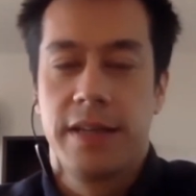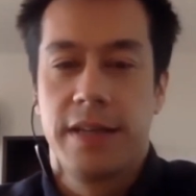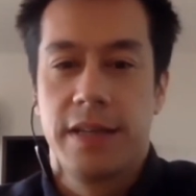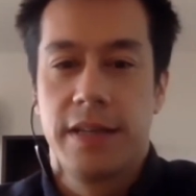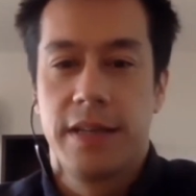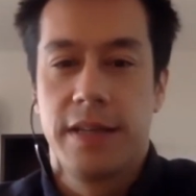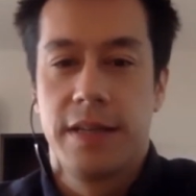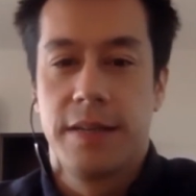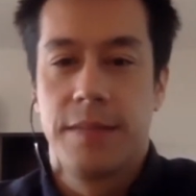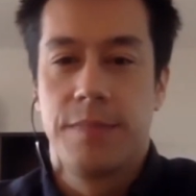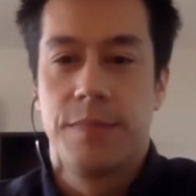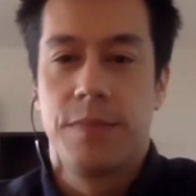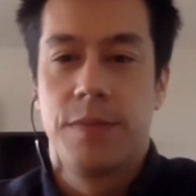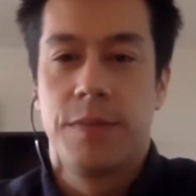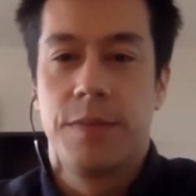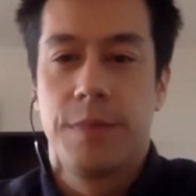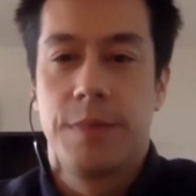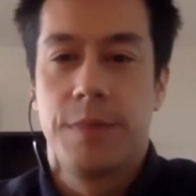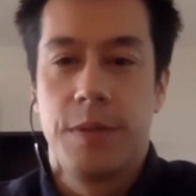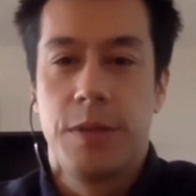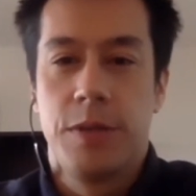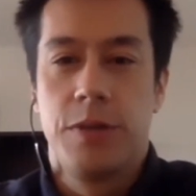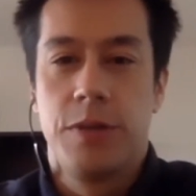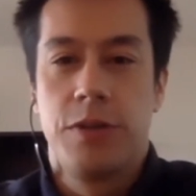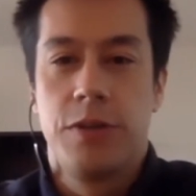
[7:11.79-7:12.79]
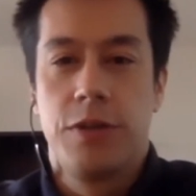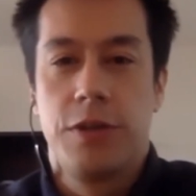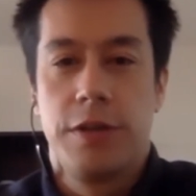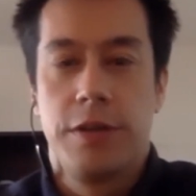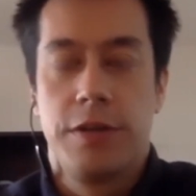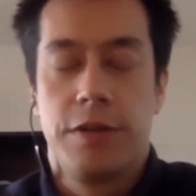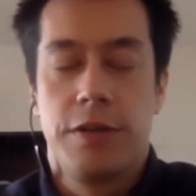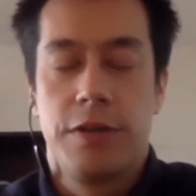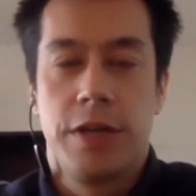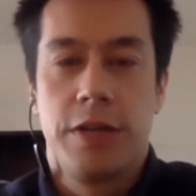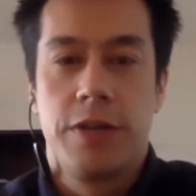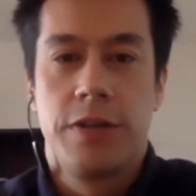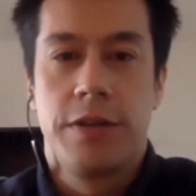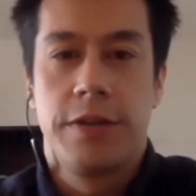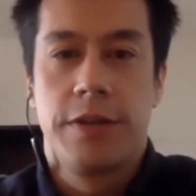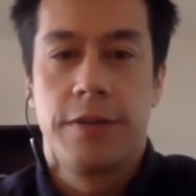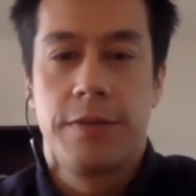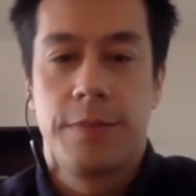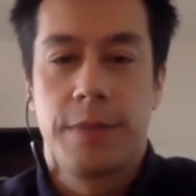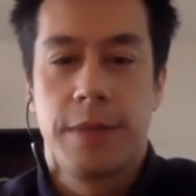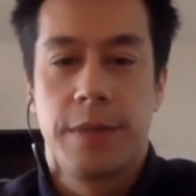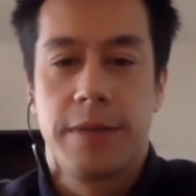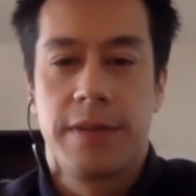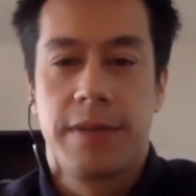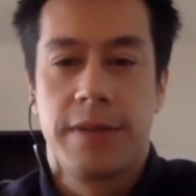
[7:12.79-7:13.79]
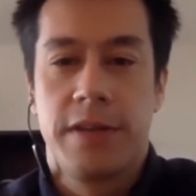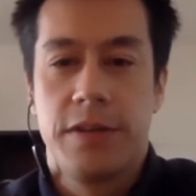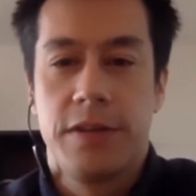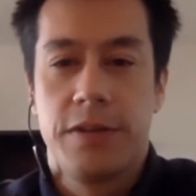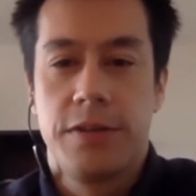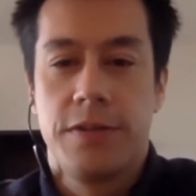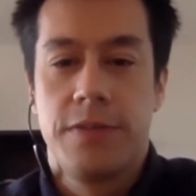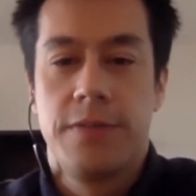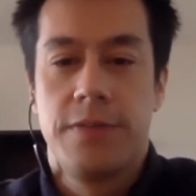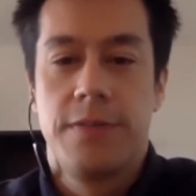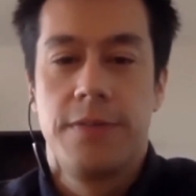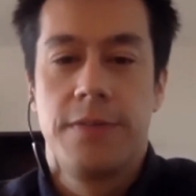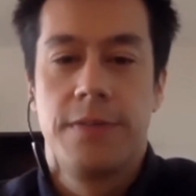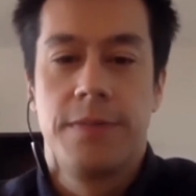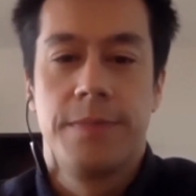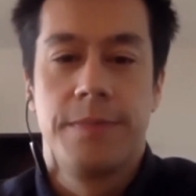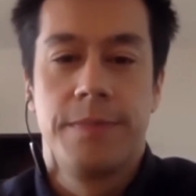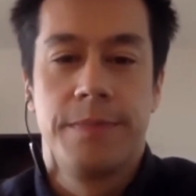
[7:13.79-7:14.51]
to maybe change expectations?